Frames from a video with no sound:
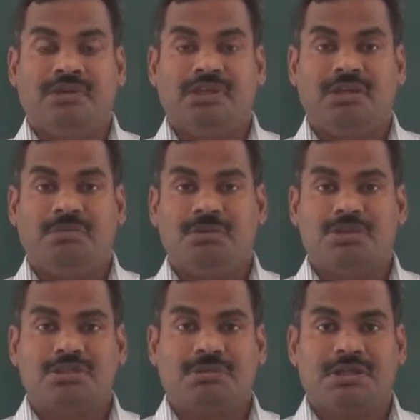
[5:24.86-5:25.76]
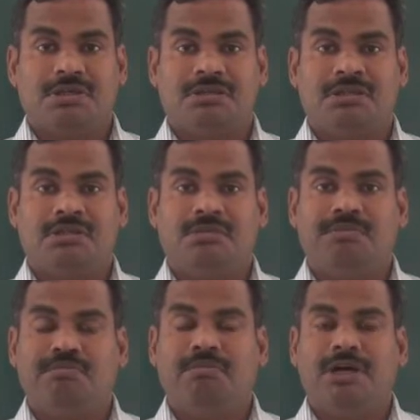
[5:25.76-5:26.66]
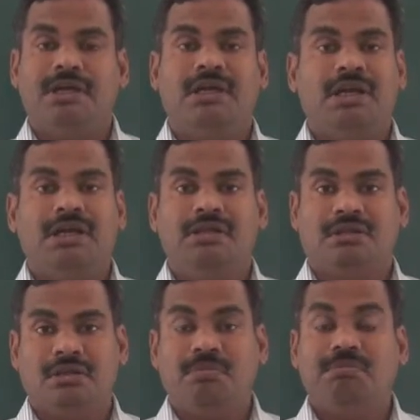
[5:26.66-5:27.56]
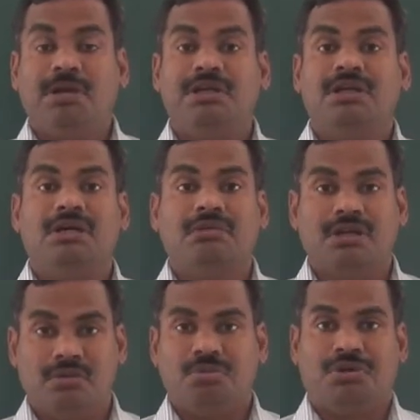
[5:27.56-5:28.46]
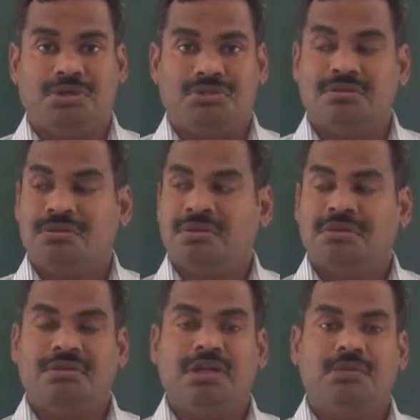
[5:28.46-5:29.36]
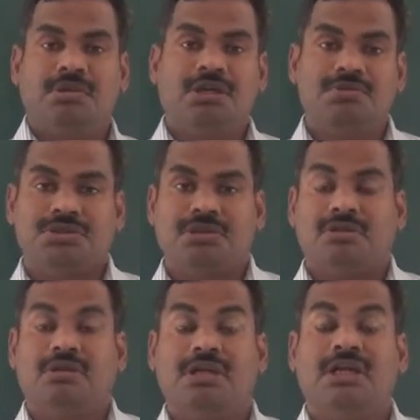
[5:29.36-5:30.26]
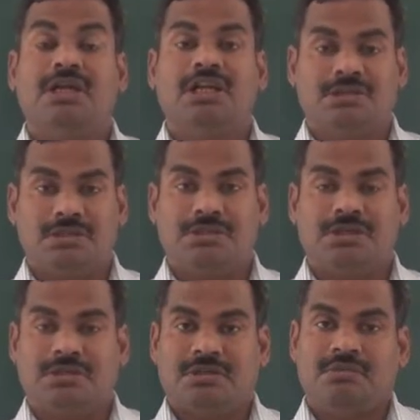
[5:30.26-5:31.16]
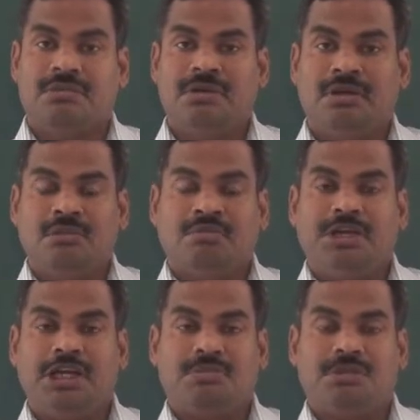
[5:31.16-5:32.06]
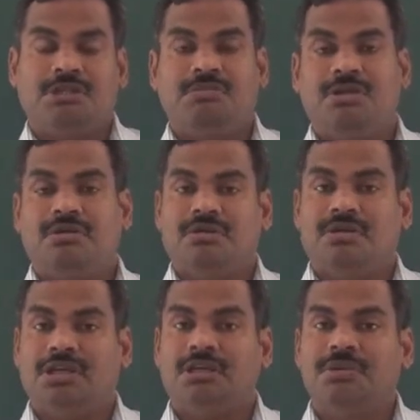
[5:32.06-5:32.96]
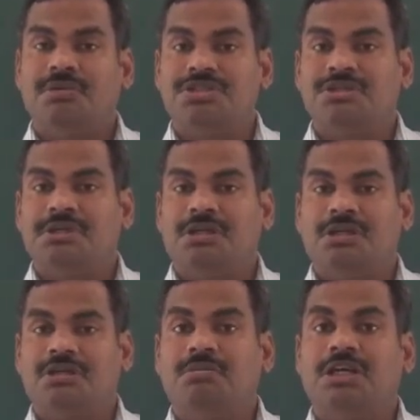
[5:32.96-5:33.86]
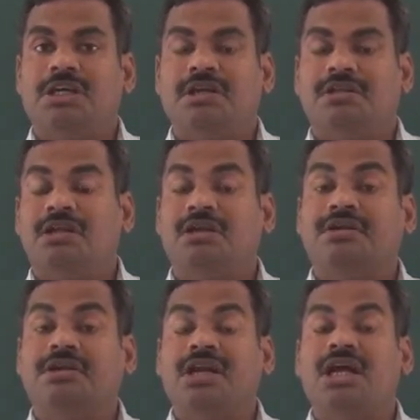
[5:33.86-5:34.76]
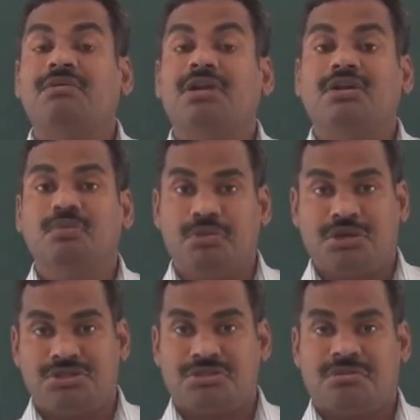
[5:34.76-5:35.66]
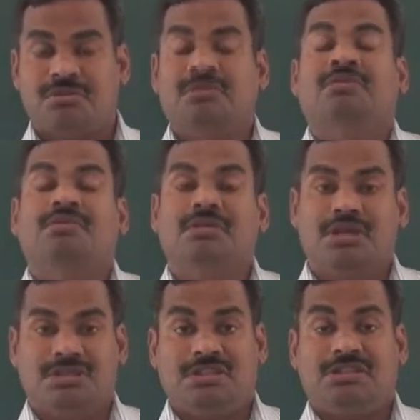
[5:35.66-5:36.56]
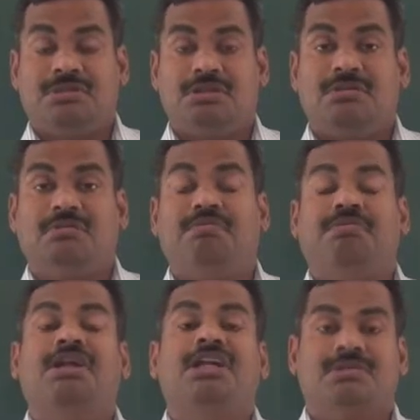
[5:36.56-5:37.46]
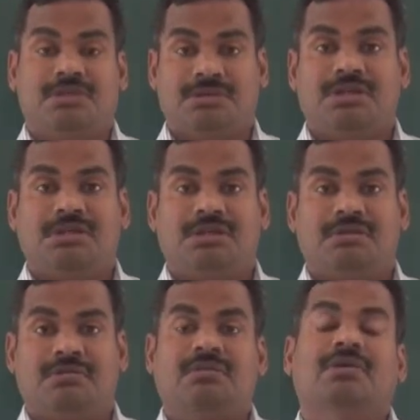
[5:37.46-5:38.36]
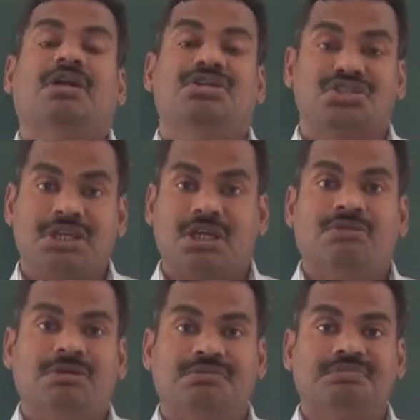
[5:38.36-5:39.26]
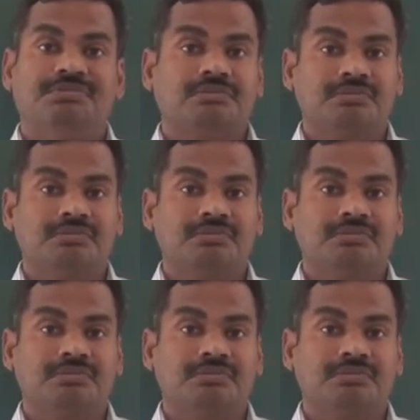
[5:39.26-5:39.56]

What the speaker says: A pure semiconductor by adding the pentavalent impurities. That becomes the n-type semiconductor. P-type nothing but a pure semiconductor by adding the trivalent impurities. That is nothing but p-type semiconductor. And second one,